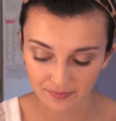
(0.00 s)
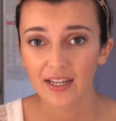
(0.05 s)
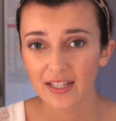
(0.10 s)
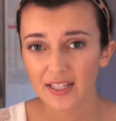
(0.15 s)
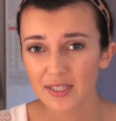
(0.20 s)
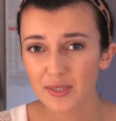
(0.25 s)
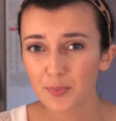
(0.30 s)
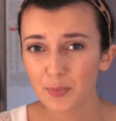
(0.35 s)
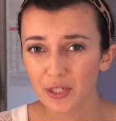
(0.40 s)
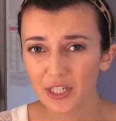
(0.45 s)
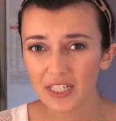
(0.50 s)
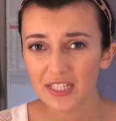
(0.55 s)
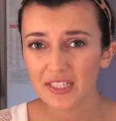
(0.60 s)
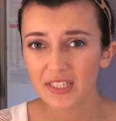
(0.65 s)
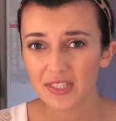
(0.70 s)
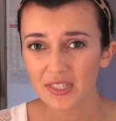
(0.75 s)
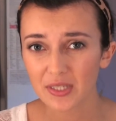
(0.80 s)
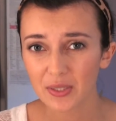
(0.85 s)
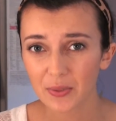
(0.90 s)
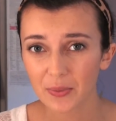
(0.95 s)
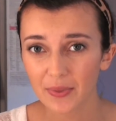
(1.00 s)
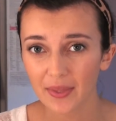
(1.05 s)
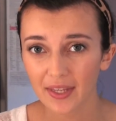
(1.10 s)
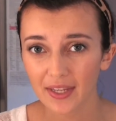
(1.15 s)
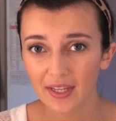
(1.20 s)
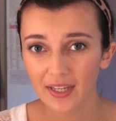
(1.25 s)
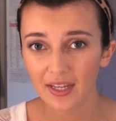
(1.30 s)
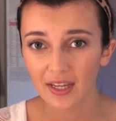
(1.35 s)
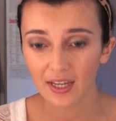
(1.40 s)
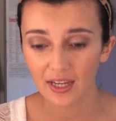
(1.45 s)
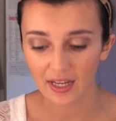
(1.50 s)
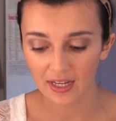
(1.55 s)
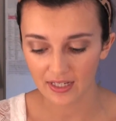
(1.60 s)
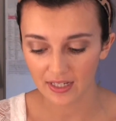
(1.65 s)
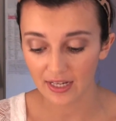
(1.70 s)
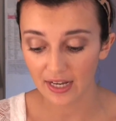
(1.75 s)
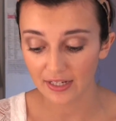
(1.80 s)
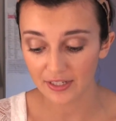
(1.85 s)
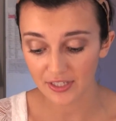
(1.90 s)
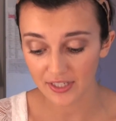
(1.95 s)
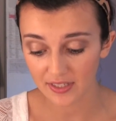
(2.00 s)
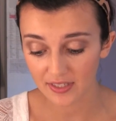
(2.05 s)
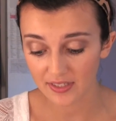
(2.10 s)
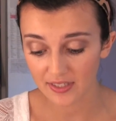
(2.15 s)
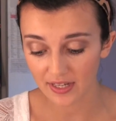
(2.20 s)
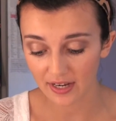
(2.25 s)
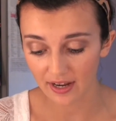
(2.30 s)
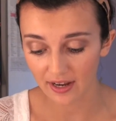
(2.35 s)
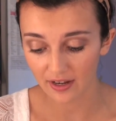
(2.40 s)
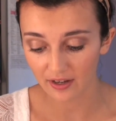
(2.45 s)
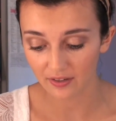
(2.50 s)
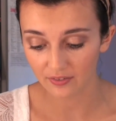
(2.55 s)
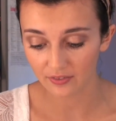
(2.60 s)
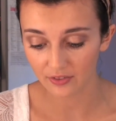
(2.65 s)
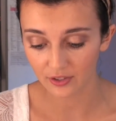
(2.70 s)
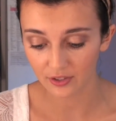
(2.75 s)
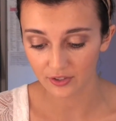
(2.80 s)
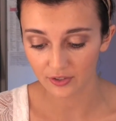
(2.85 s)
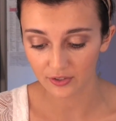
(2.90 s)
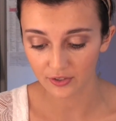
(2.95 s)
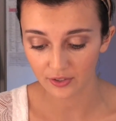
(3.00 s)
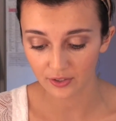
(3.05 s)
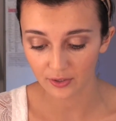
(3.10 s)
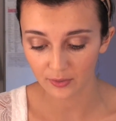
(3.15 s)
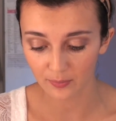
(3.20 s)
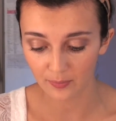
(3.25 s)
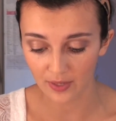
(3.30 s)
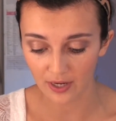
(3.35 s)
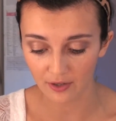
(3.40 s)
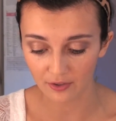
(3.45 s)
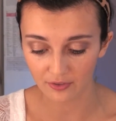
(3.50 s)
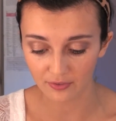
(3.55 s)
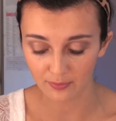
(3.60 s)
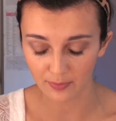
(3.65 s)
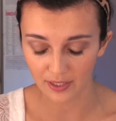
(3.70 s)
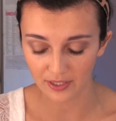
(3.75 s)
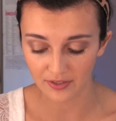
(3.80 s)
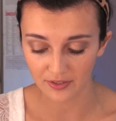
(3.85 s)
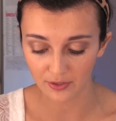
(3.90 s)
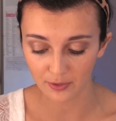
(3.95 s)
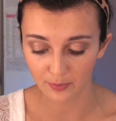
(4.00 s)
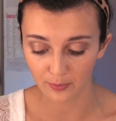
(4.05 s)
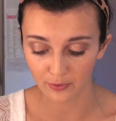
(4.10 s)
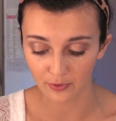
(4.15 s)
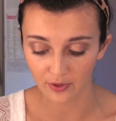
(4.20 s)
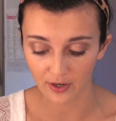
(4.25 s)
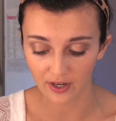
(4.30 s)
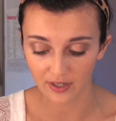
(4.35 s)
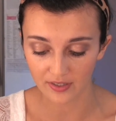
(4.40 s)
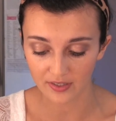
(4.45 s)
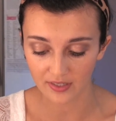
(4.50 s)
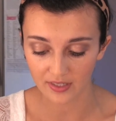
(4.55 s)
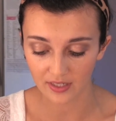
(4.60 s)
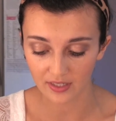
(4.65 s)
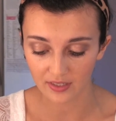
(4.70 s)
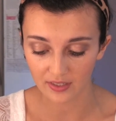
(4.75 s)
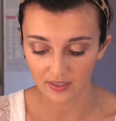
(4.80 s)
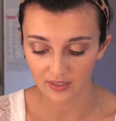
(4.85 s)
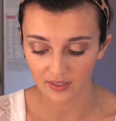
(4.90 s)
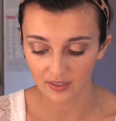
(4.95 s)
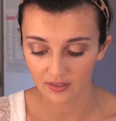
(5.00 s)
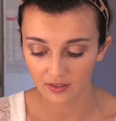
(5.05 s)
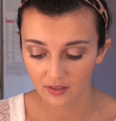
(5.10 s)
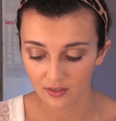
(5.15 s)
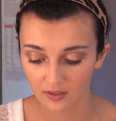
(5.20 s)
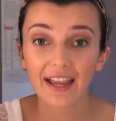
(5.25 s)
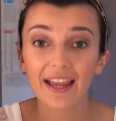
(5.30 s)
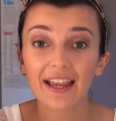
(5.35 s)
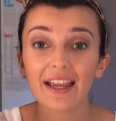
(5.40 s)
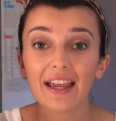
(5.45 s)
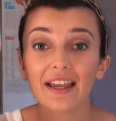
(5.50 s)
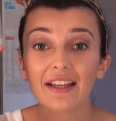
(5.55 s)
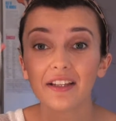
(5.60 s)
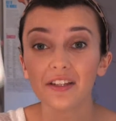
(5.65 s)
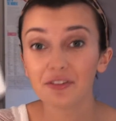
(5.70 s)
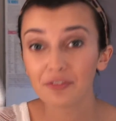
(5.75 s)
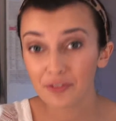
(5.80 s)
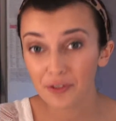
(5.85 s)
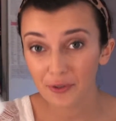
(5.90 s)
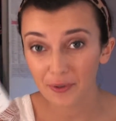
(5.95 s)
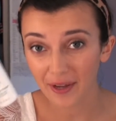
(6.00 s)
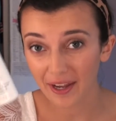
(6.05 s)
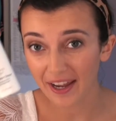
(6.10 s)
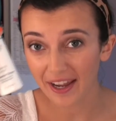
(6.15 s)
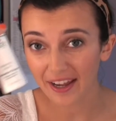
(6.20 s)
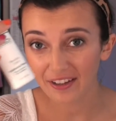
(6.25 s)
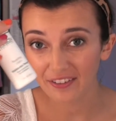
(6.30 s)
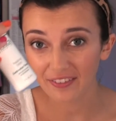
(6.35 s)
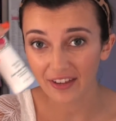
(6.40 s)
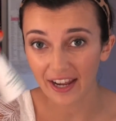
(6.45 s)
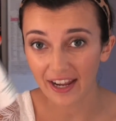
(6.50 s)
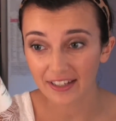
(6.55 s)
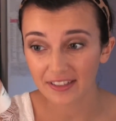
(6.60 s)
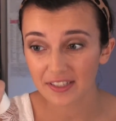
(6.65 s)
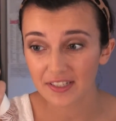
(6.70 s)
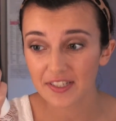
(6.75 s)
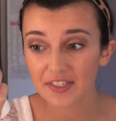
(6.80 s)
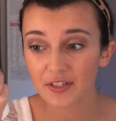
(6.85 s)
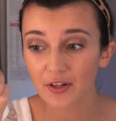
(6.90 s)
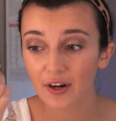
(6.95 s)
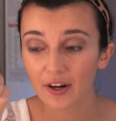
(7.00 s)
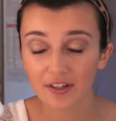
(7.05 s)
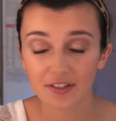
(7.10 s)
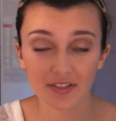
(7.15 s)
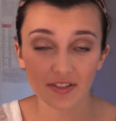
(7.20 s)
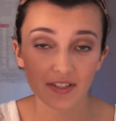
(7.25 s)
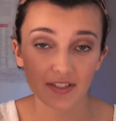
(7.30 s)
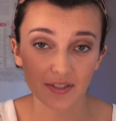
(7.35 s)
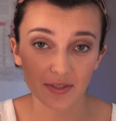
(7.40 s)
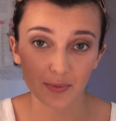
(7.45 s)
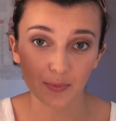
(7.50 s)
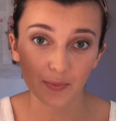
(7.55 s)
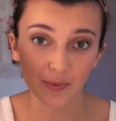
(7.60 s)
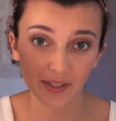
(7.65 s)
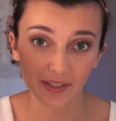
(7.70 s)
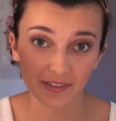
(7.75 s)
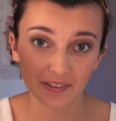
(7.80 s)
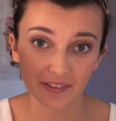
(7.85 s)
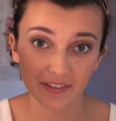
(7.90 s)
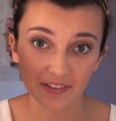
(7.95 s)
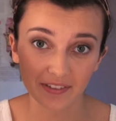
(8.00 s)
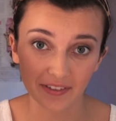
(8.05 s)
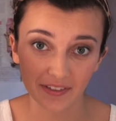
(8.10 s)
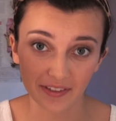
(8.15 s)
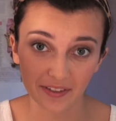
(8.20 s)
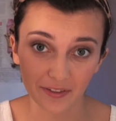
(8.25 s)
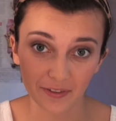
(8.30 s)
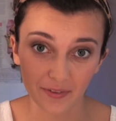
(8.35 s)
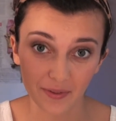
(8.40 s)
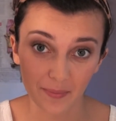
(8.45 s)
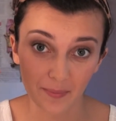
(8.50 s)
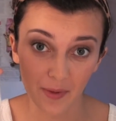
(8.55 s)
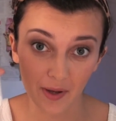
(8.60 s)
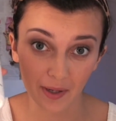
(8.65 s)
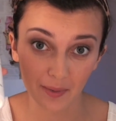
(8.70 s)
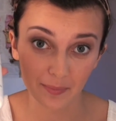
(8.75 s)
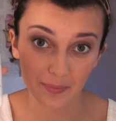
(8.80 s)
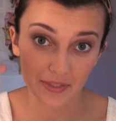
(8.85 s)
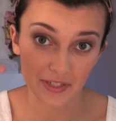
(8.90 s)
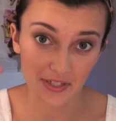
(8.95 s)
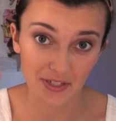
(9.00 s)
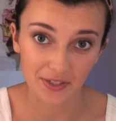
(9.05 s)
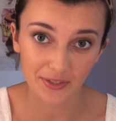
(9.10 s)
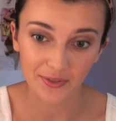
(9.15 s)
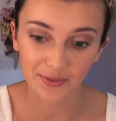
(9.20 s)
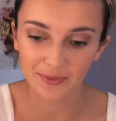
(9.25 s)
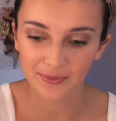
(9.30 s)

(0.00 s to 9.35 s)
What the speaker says: It's pretty soothing and it does have a good amount of benzoyl peroxide in it. And if you have acne scars, this will clear them up too.